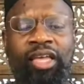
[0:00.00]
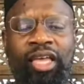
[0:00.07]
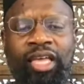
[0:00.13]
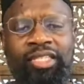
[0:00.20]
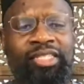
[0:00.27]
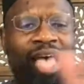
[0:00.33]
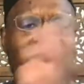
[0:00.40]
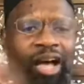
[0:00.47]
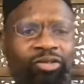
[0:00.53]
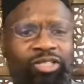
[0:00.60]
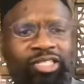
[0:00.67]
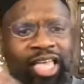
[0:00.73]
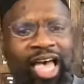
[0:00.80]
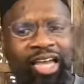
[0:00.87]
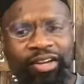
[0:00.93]
is
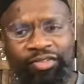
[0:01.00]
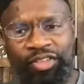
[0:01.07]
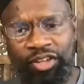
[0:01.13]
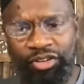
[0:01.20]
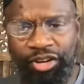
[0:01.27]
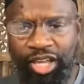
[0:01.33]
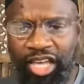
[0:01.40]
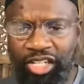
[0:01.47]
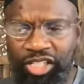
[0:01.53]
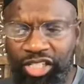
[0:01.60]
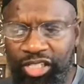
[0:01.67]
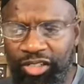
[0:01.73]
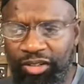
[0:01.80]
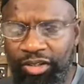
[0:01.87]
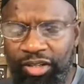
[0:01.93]
outside of the
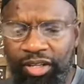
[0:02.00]
creation.